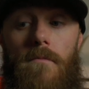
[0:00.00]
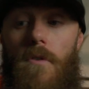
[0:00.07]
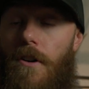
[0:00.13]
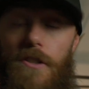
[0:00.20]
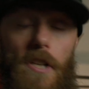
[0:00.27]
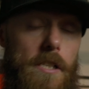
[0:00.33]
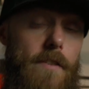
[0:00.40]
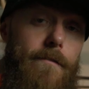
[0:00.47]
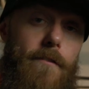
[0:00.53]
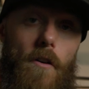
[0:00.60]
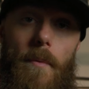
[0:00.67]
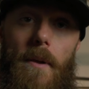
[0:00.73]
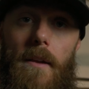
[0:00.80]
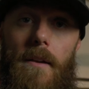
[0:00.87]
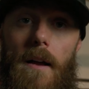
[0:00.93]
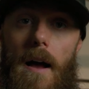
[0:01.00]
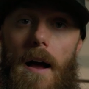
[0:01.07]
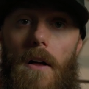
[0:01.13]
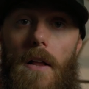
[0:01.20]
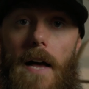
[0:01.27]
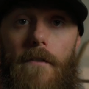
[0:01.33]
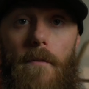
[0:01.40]
or just filming,
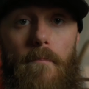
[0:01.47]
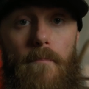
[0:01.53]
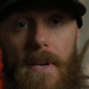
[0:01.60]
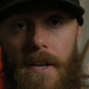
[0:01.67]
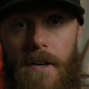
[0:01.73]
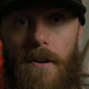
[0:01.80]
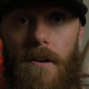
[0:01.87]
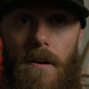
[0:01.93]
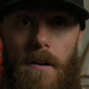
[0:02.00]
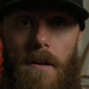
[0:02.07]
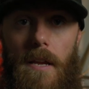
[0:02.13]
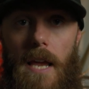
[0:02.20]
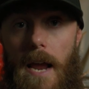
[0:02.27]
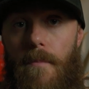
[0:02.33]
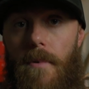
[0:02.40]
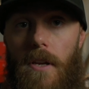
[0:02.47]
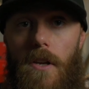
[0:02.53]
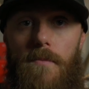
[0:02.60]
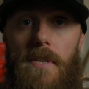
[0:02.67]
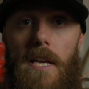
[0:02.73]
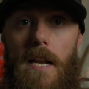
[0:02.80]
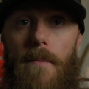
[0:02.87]
I'll have a bigger camera
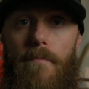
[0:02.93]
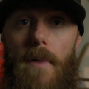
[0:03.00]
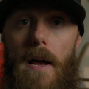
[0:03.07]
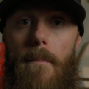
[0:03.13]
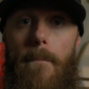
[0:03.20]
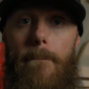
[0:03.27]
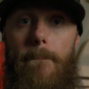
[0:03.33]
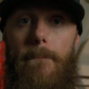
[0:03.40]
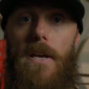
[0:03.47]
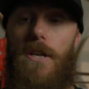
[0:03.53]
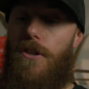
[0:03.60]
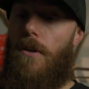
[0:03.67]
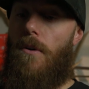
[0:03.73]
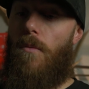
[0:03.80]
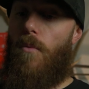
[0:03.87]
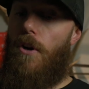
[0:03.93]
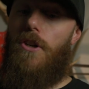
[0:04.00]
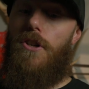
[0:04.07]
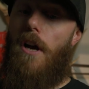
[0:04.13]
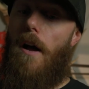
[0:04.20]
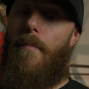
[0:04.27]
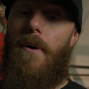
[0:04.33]
cube setup by Mission
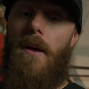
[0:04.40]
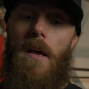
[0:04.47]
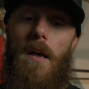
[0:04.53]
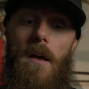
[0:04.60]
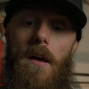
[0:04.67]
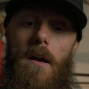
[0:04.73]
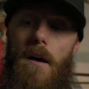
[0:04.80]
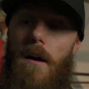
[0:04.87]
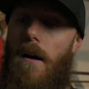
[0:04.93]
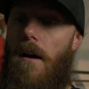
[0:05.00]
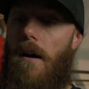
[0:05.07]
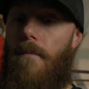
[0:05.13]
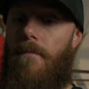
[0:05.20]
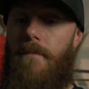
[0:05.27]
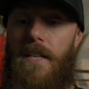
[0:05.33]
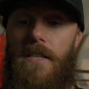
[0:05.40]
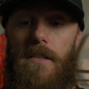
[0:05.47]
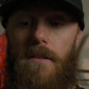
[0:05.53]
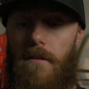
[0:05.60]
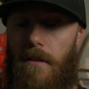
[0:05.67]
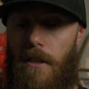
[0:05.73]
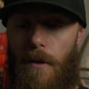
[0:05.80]
Workshop. It's a
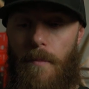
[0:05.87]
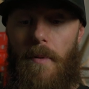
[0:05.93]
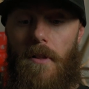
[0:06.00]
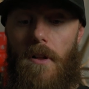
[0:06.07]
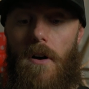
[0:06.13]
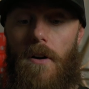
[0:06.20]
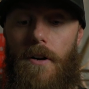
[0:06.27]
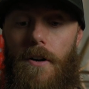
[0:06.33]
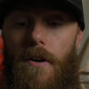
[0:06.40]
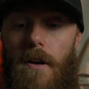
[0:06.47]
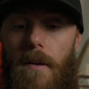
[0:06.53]
little bit longer,